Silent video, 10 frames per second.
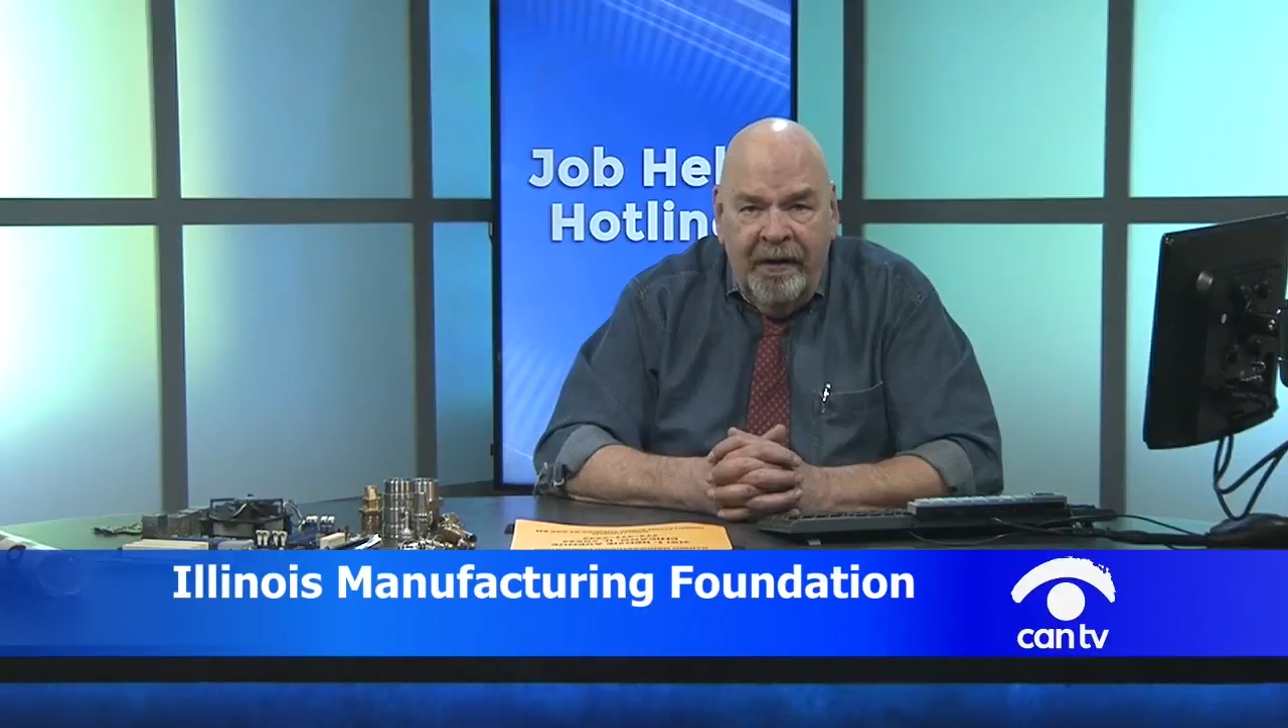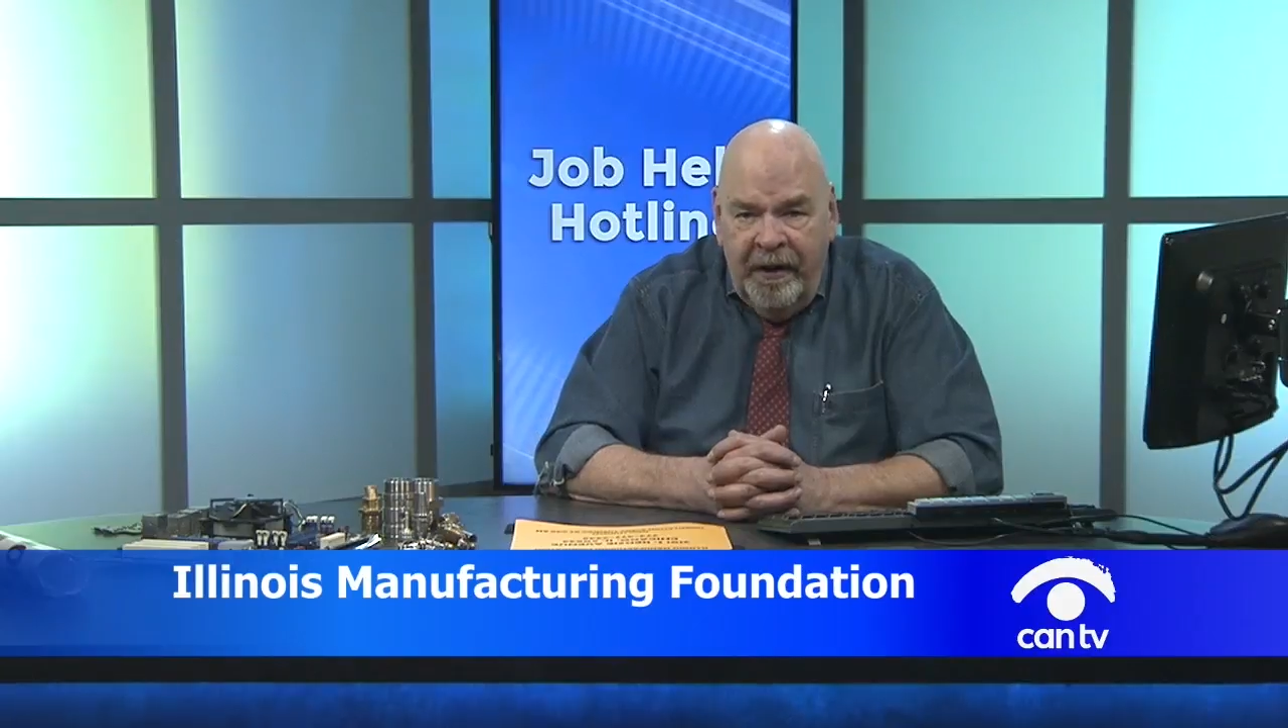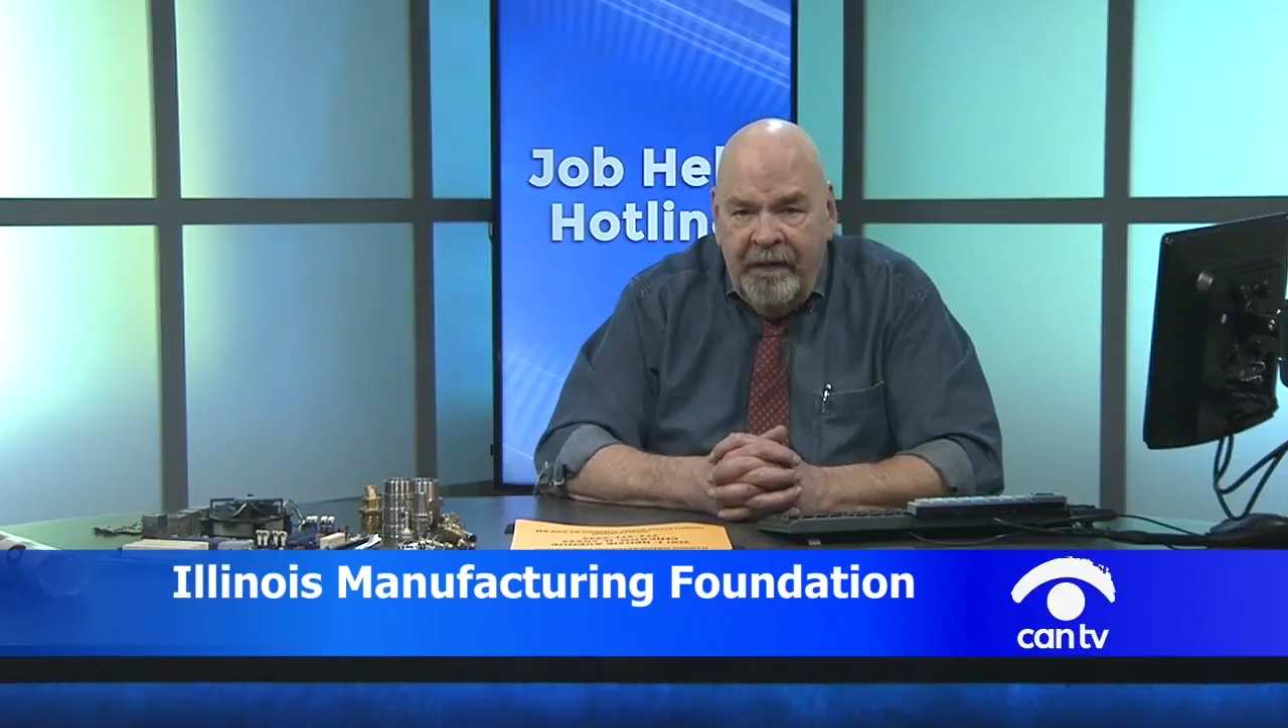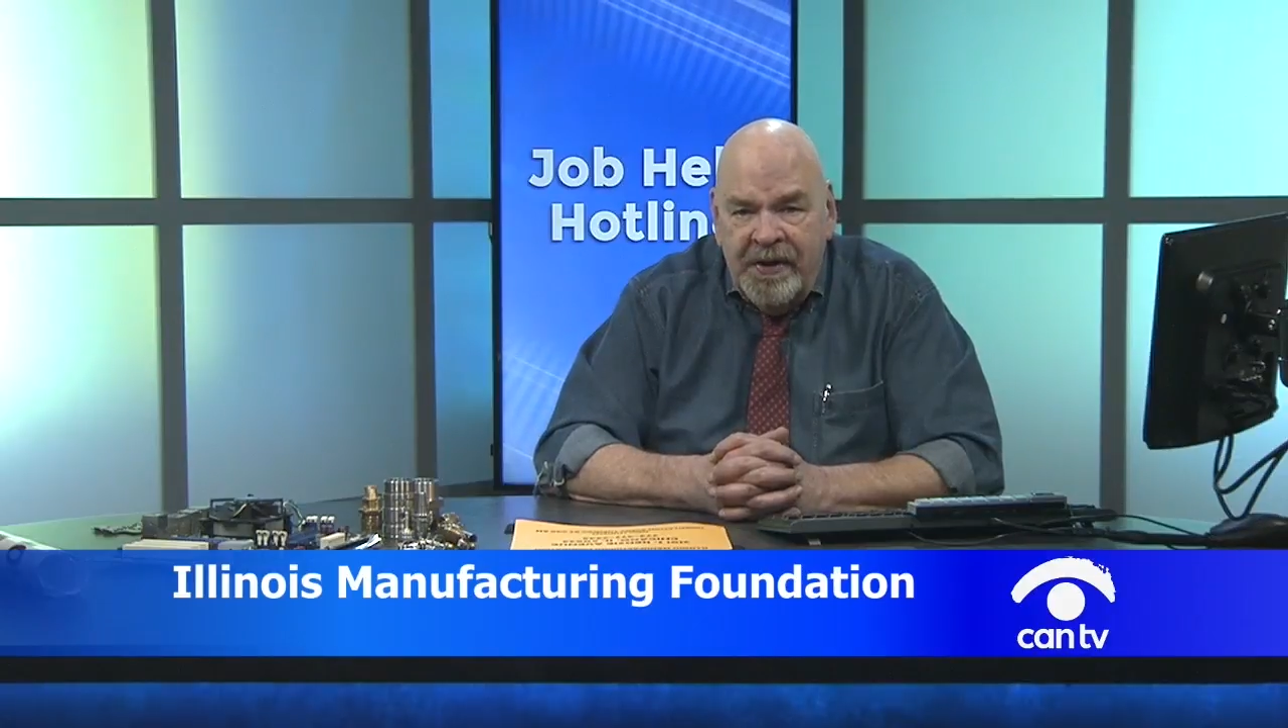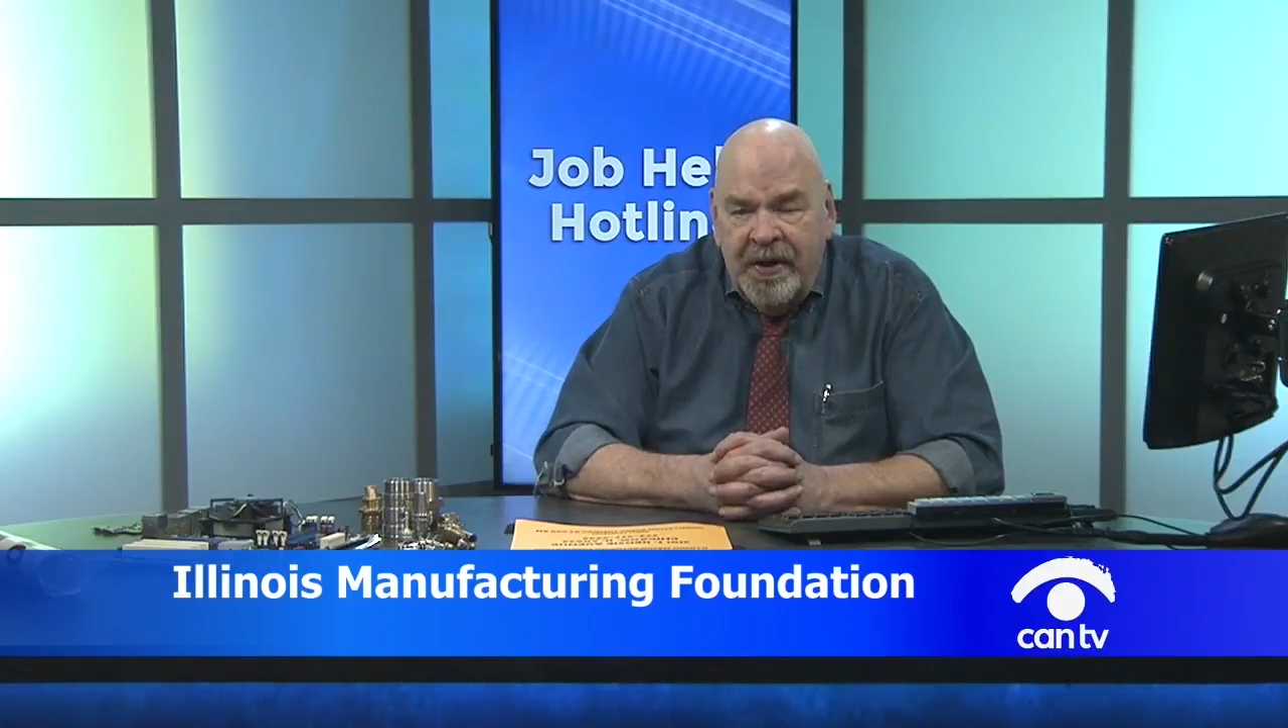
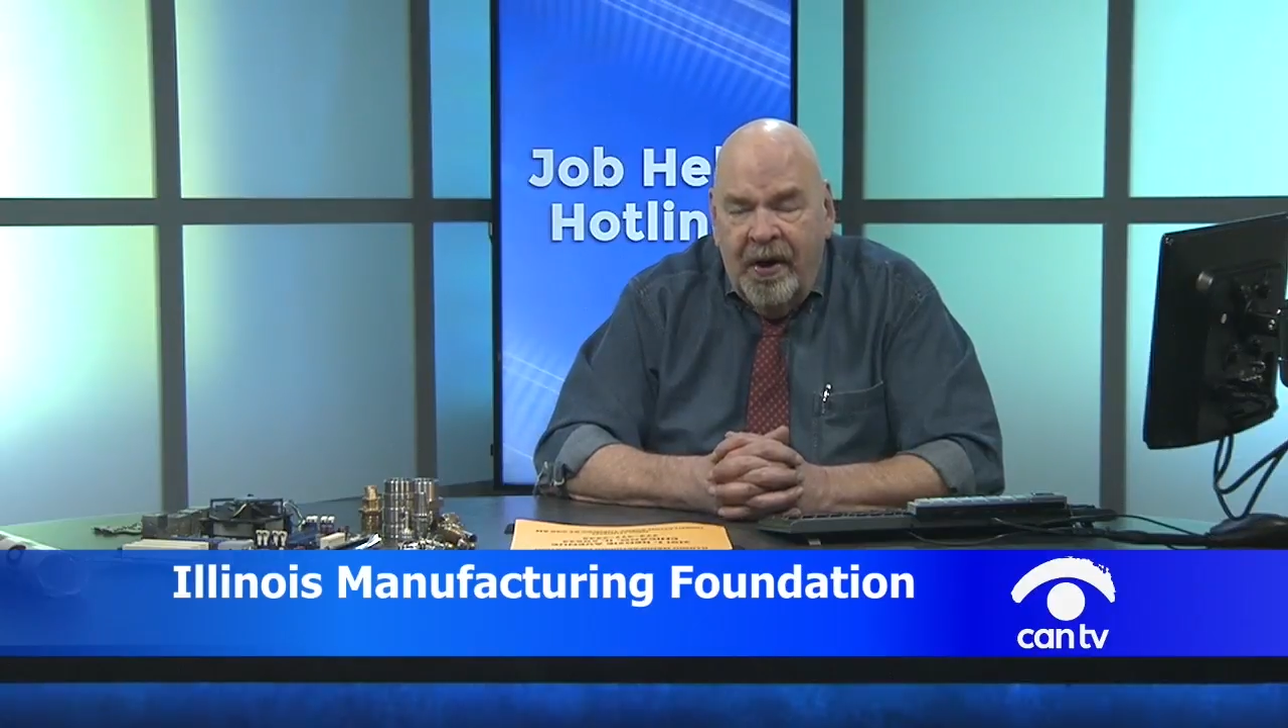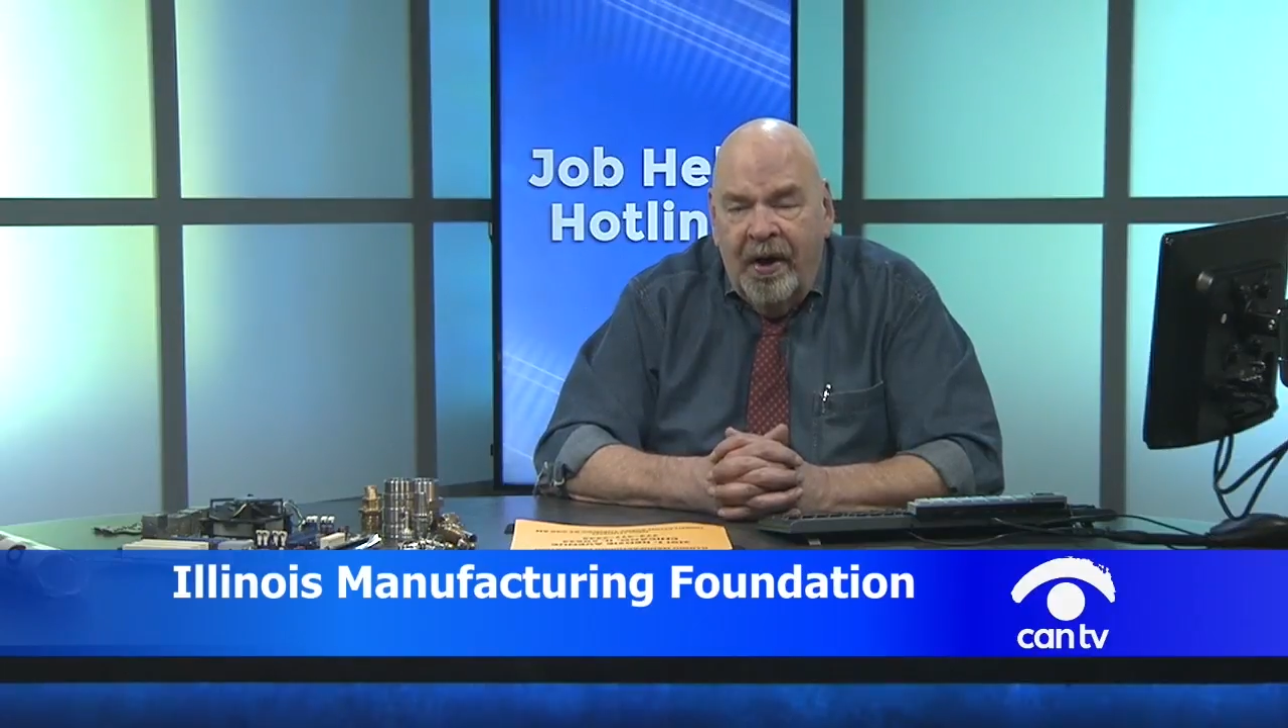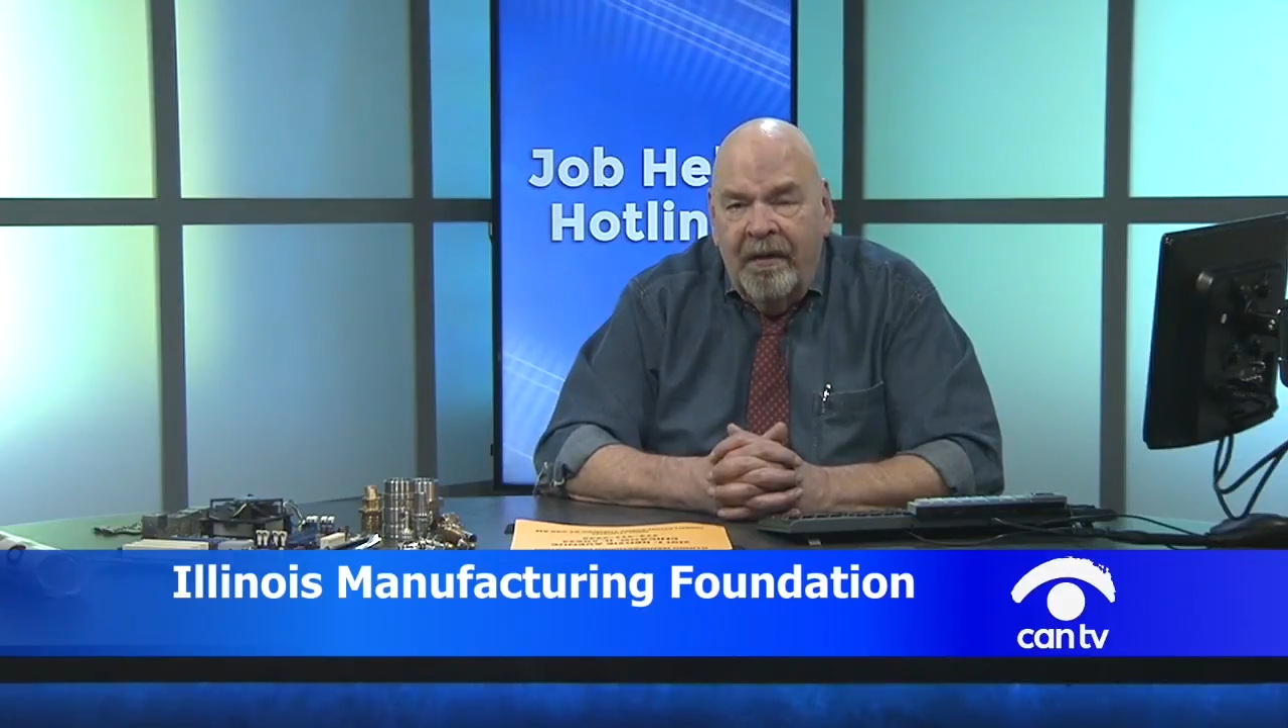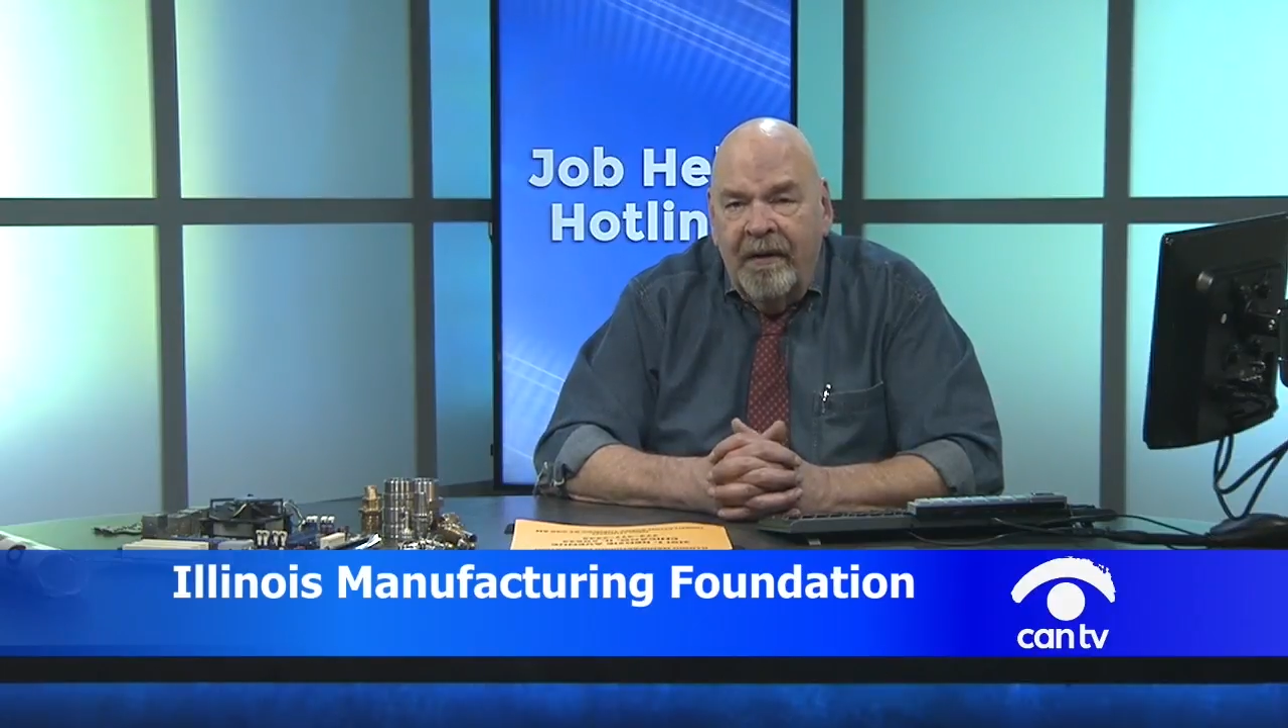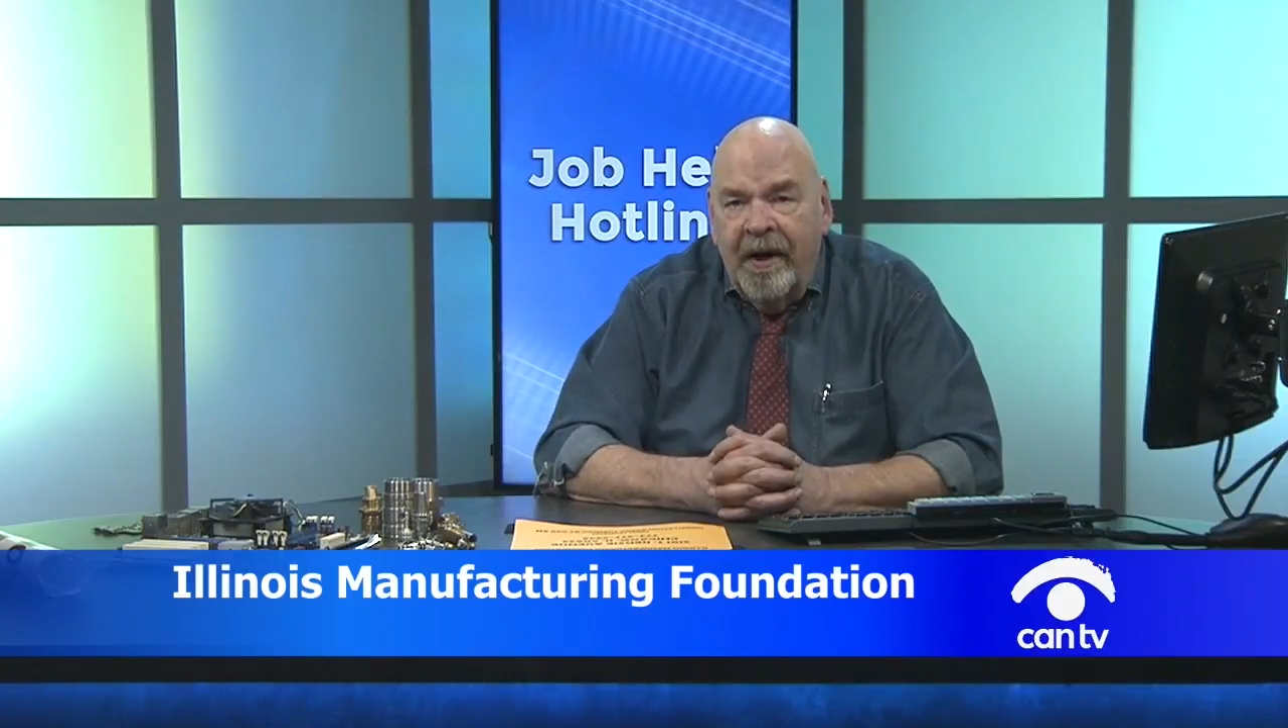give us a call.